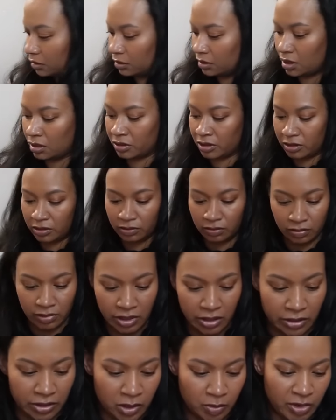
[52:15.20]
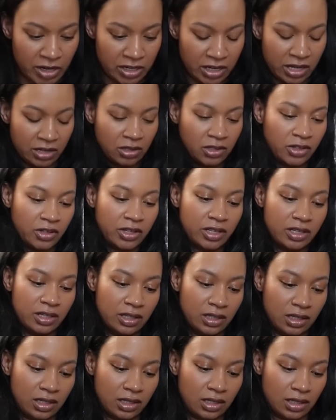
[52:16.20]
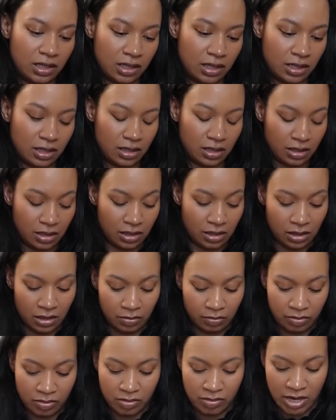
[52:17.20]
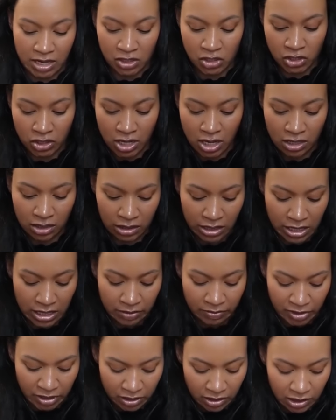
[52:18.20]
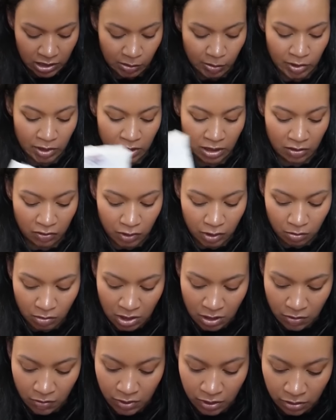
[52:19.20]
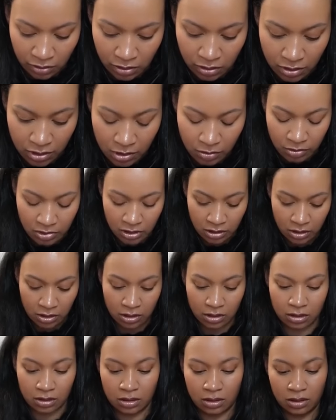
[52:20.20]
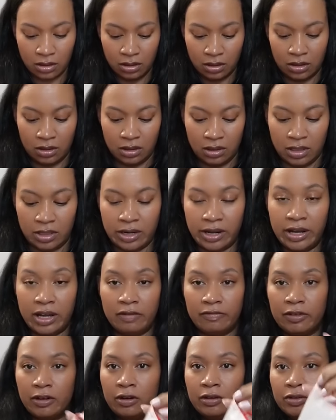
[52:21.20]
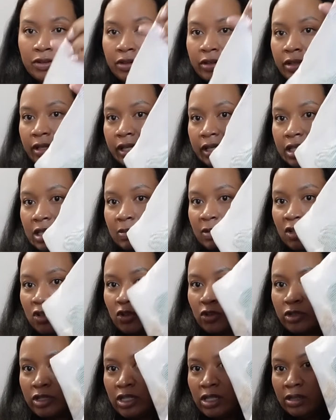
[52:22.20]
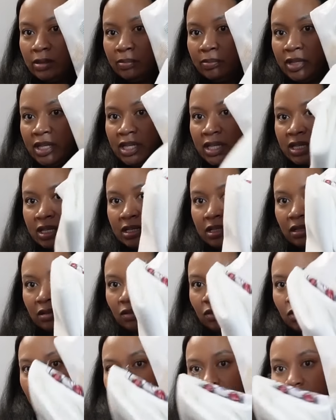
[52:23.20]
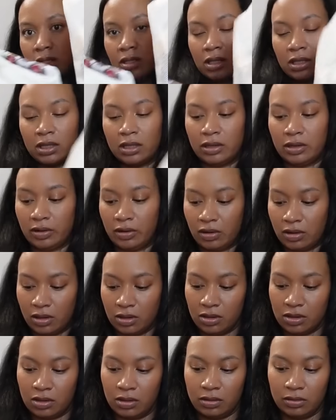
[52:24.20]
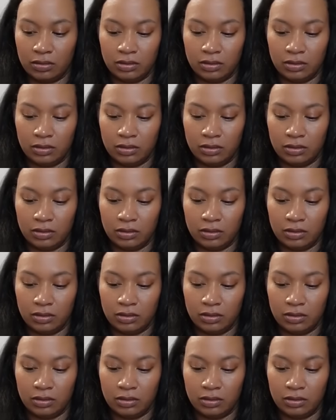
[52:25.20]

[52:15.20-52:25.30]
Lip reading: Oh no, here's my Night Circus. My Chatelaine, my husband gifted me one Christmas. And I have all the like specialty beads and threads in here also.